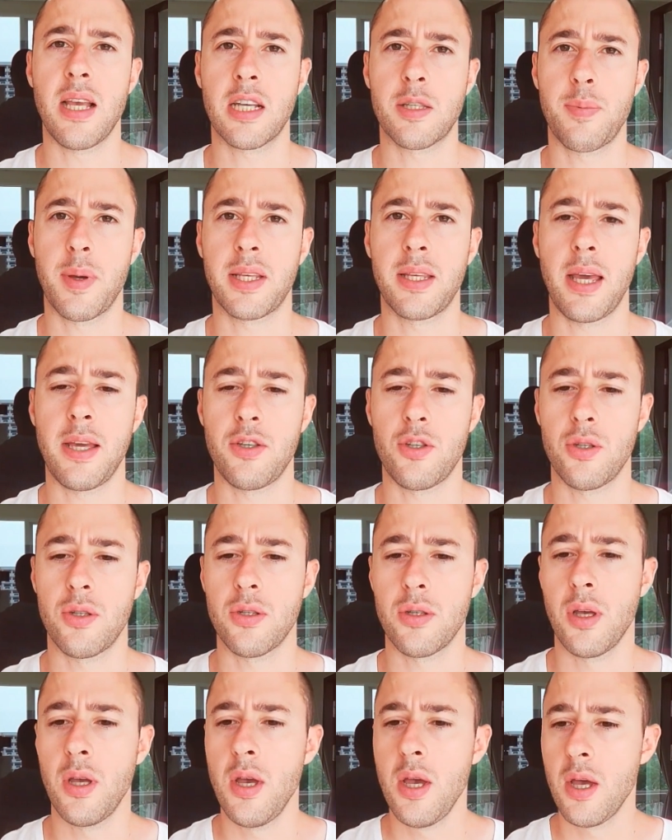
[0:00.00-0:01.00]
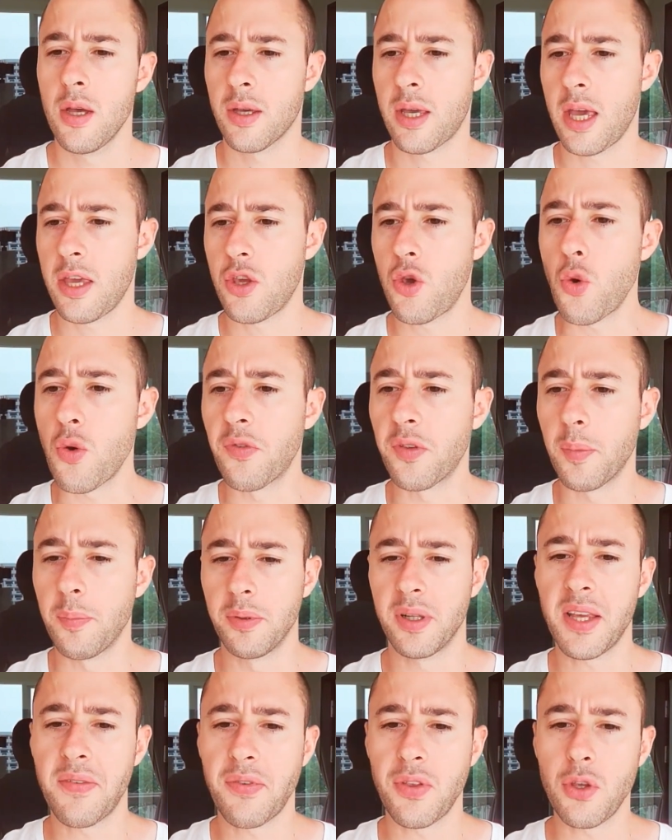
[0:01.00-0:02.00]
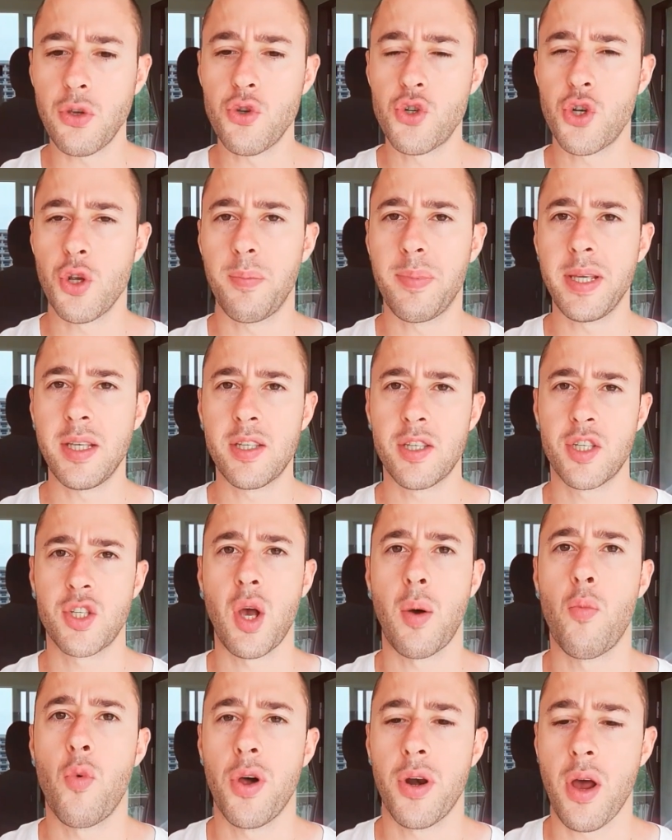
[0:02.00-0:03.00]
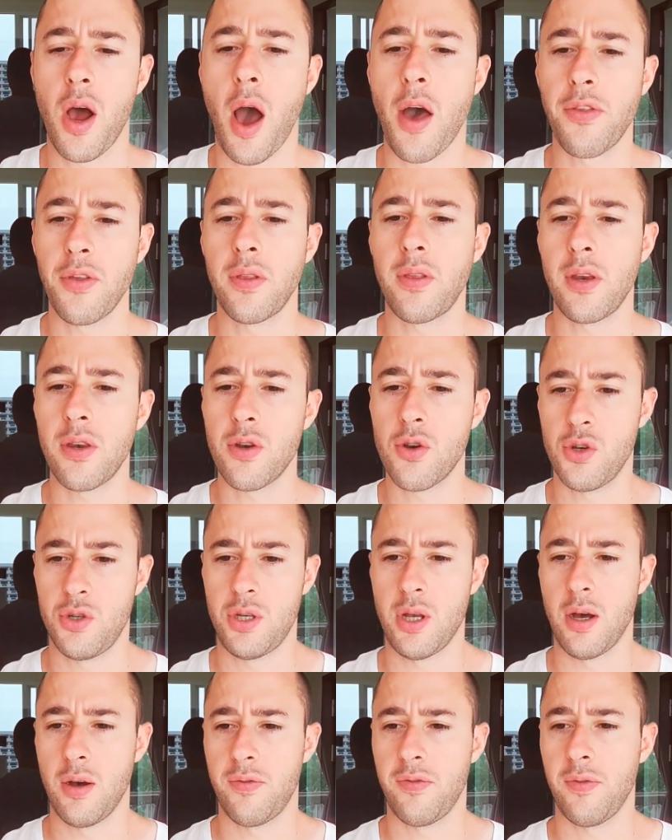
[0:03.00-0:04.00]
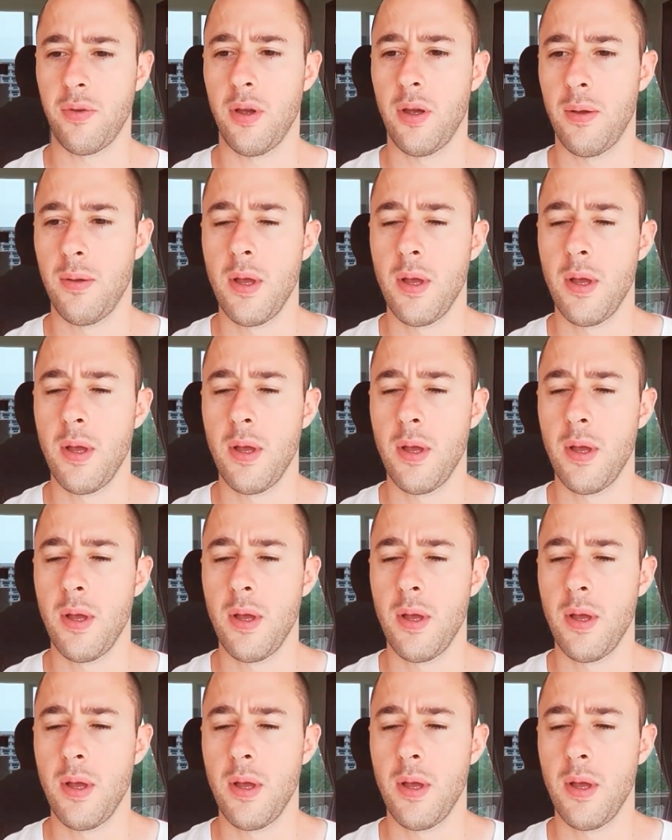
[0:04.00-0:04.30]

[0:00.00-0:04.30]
expectations. Okay, you have the belief that you should be someone other than yourself.